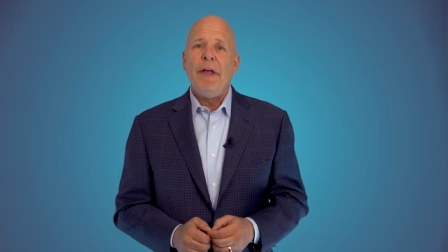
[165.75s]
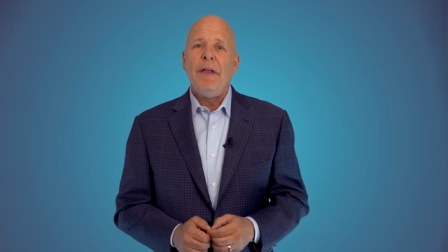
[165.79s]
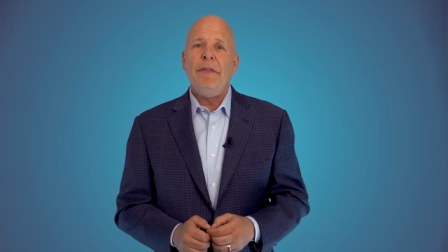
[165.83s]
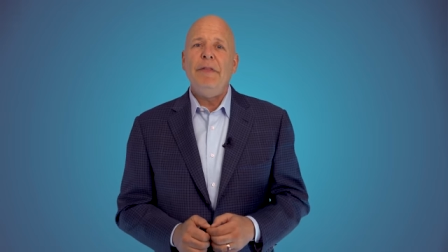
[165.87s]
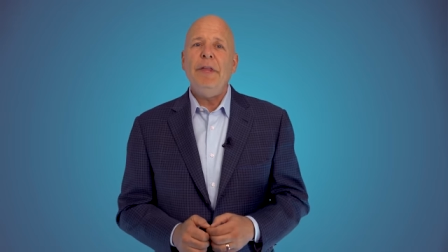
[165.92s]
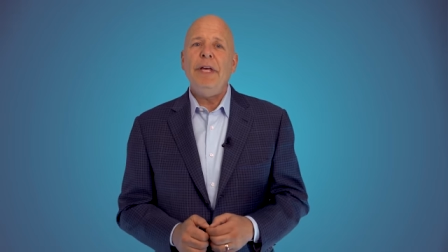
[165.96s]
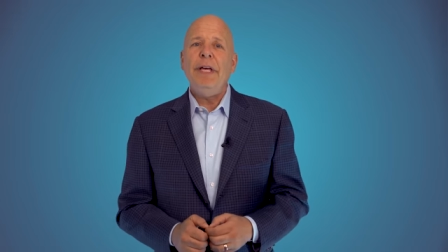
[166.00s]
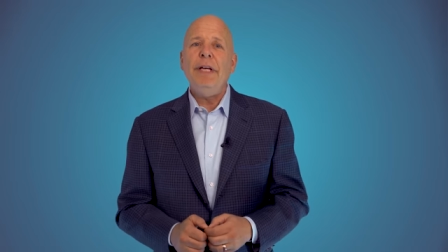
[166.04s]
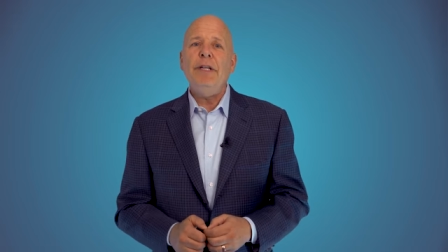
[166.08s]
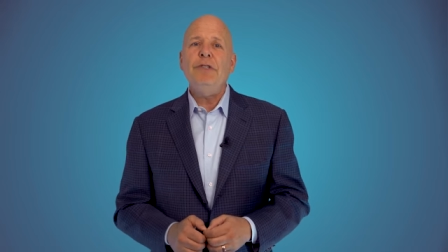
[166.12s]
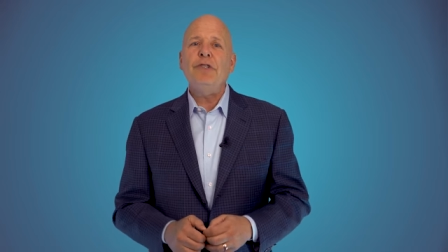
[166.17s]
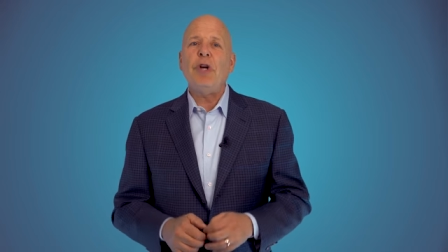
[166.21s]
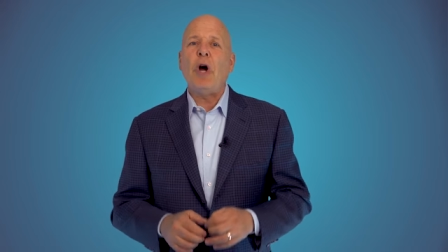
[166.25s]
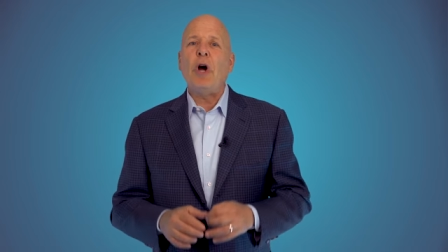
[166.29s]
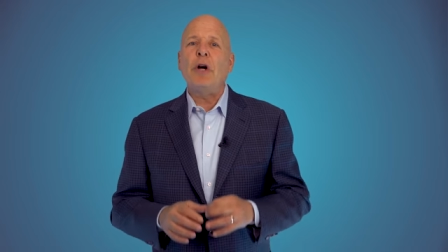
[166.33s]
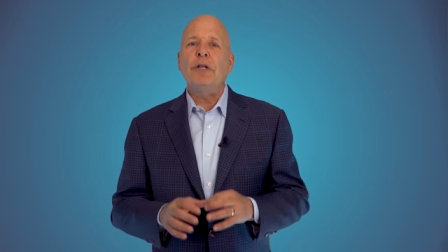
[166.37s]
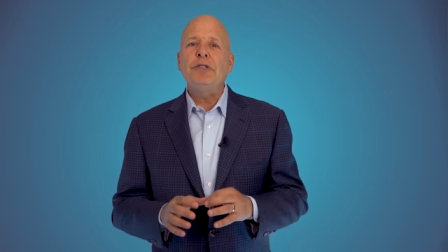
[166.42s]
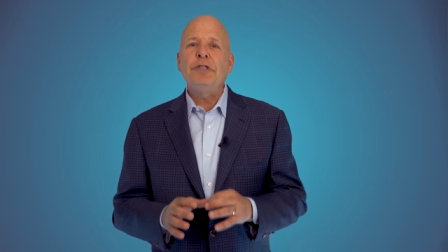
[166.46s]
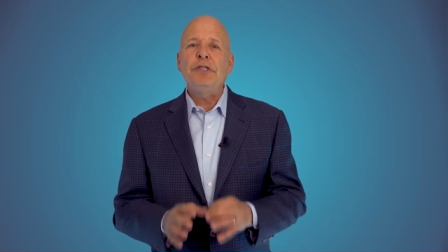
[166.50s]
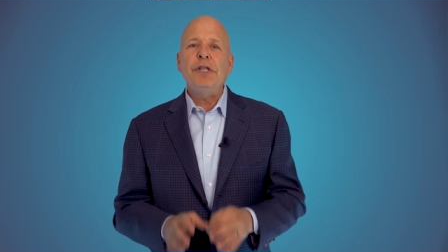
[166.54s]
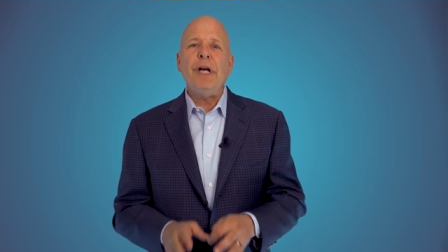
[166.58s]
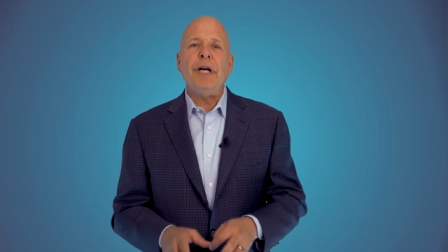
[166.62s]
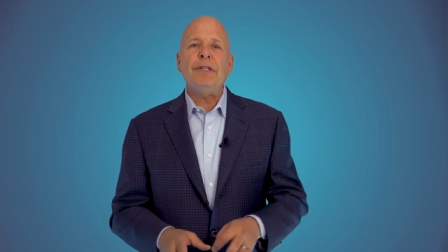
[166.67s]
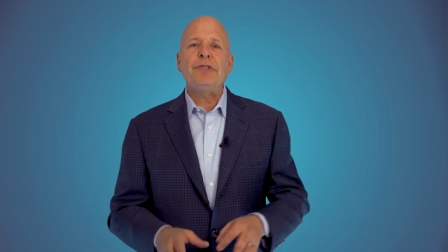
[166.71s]
these are
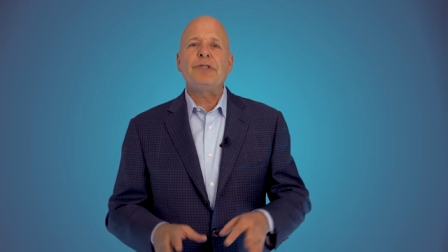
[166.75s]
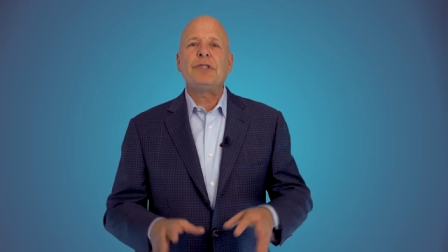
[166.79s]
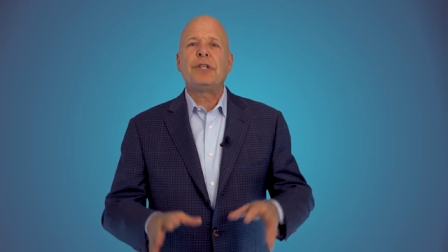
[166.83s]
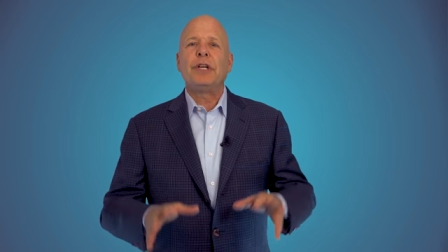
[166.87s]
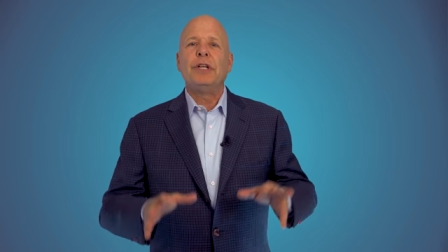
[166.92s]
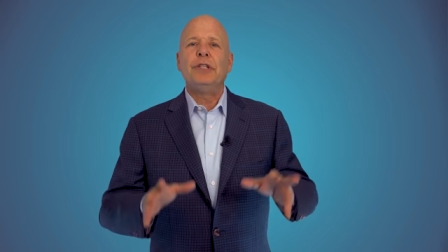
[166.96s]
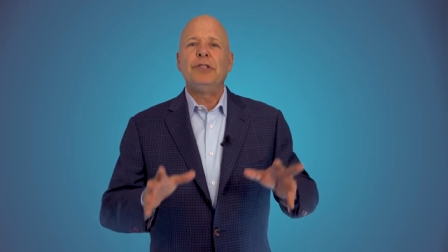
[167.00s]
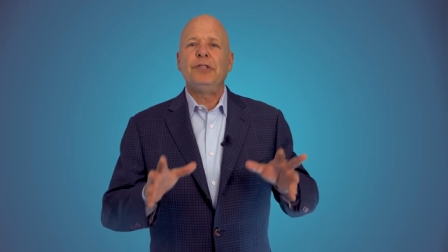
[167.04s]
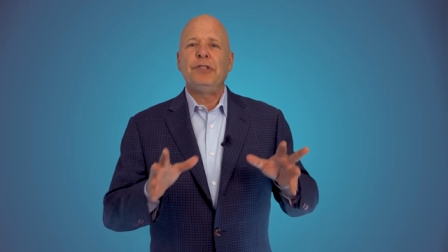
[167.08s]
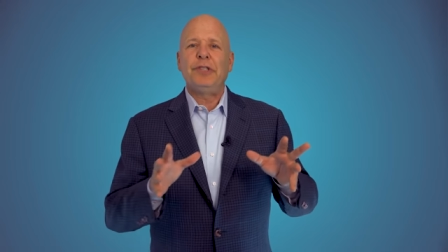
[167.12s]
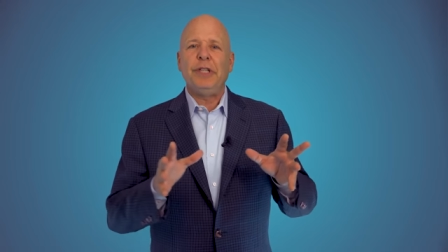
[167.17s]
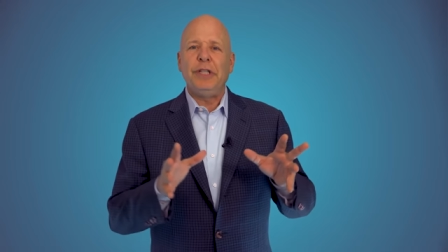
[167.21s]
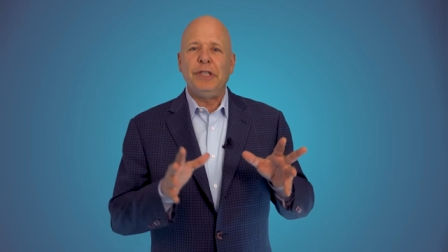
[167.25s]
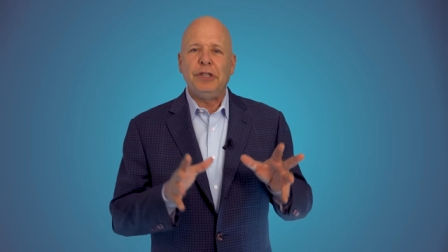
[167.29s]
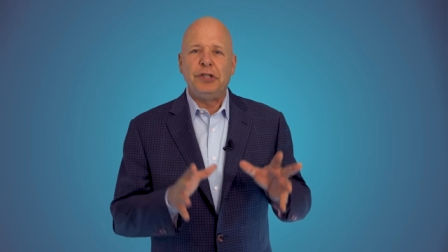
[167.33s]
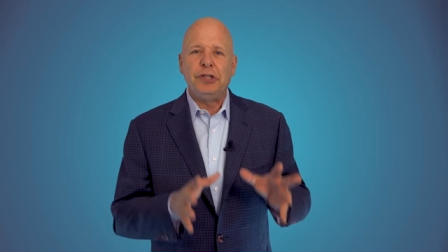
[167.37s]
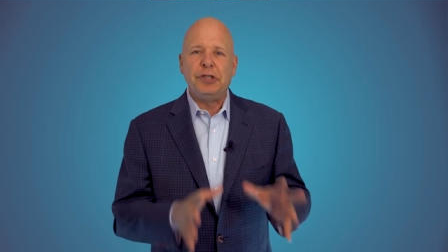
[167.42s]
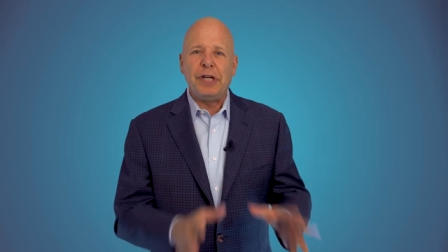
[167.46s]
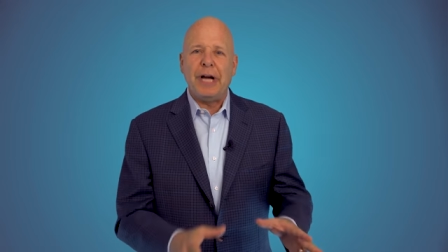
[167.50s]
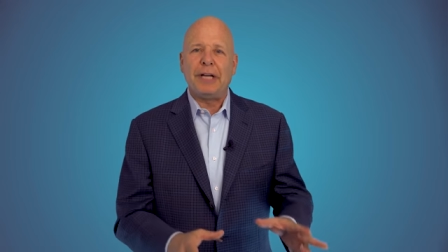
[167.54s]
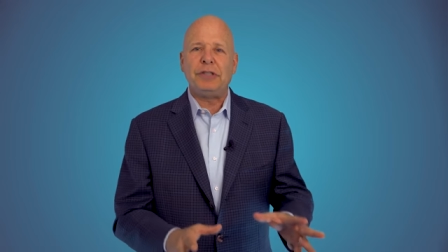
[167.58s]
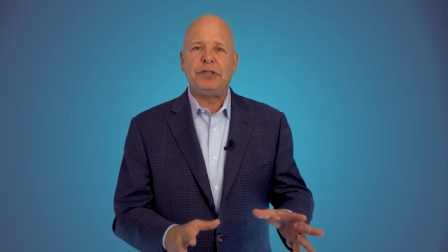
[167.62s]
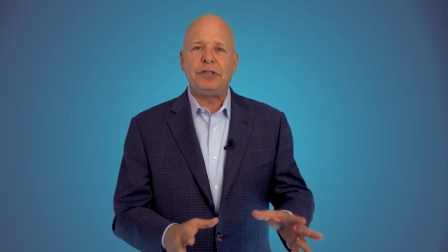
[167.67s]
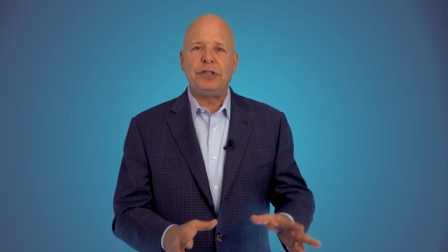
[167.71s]
just
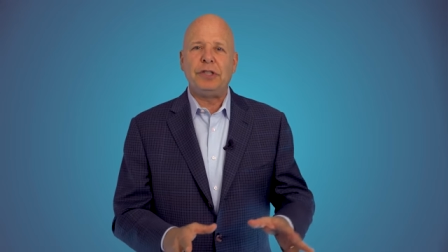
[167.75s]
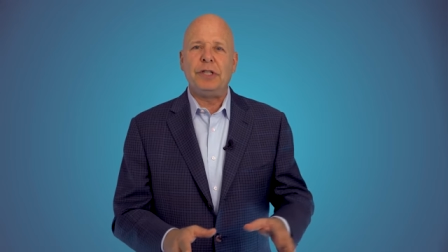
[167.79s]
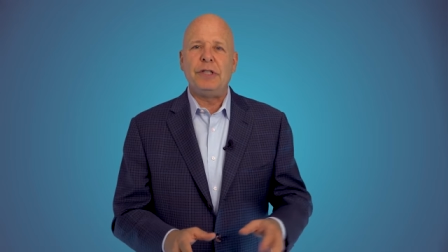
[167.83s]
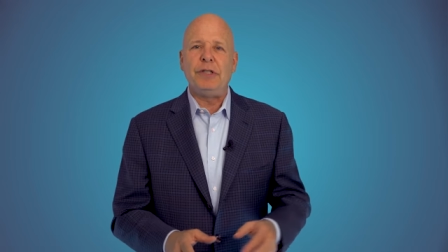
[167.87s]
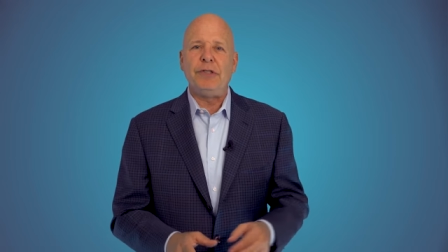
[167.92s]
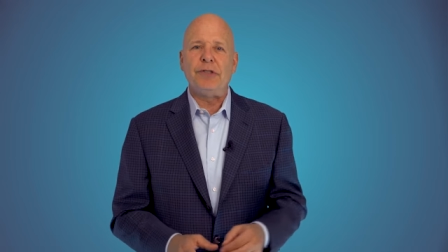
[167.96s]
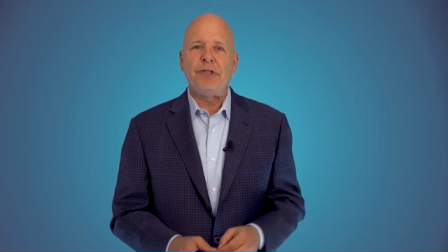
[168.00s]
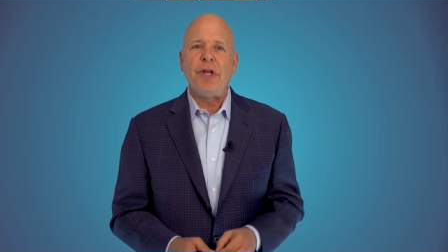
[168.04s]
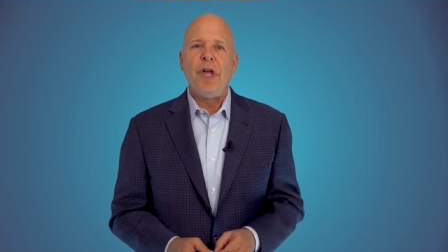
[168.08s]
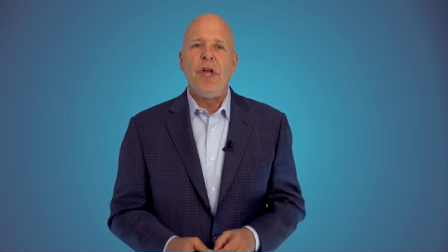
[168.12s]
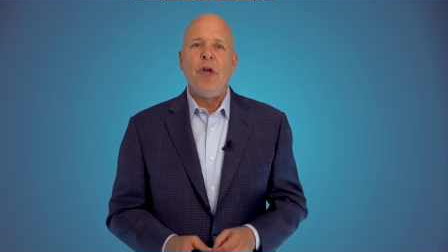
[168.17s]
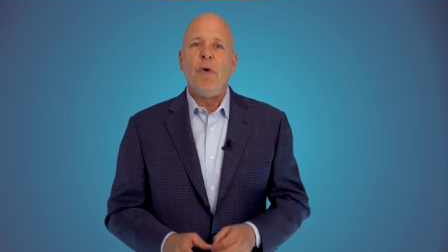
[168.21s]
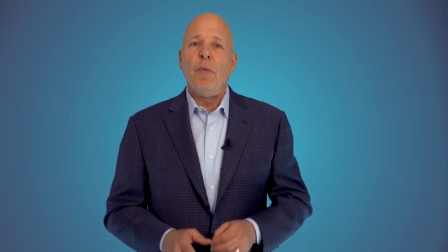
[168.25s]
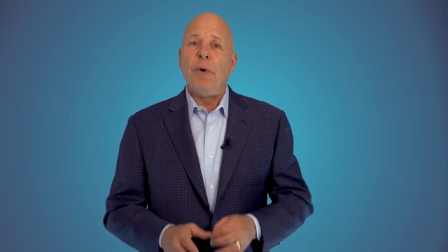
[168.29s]
suggestions.